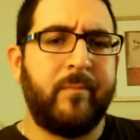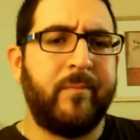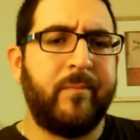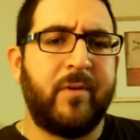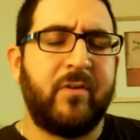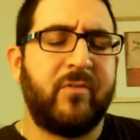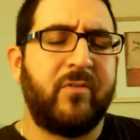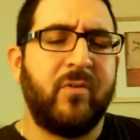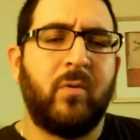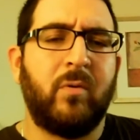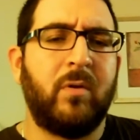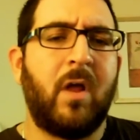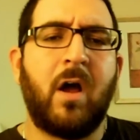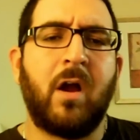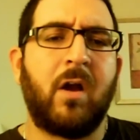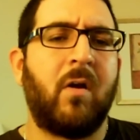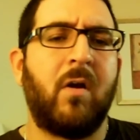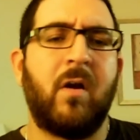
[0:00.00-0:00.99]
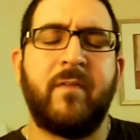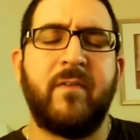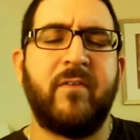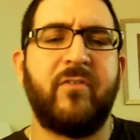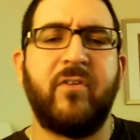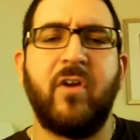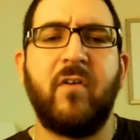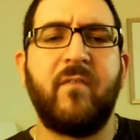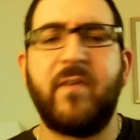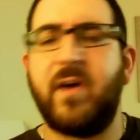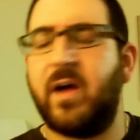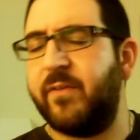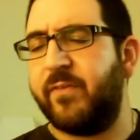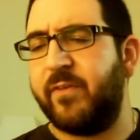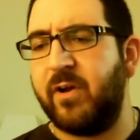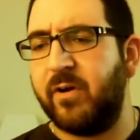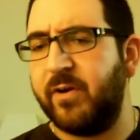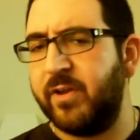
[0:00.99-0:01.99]
there's no lager on the shelf
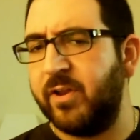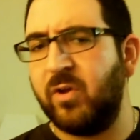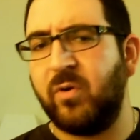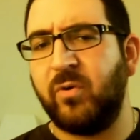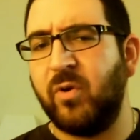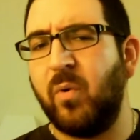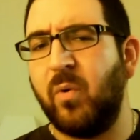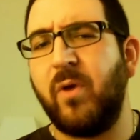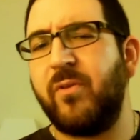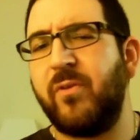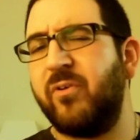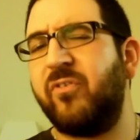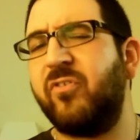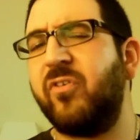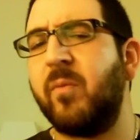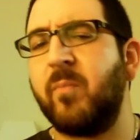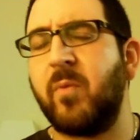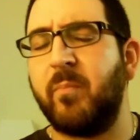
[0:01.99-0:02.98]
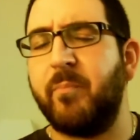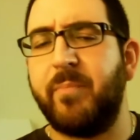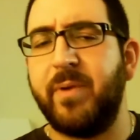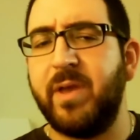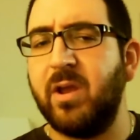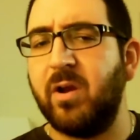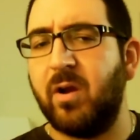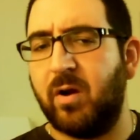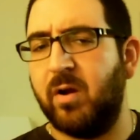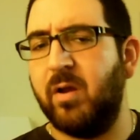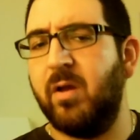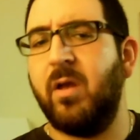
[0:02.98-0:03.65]
out there, you know, no other summer beer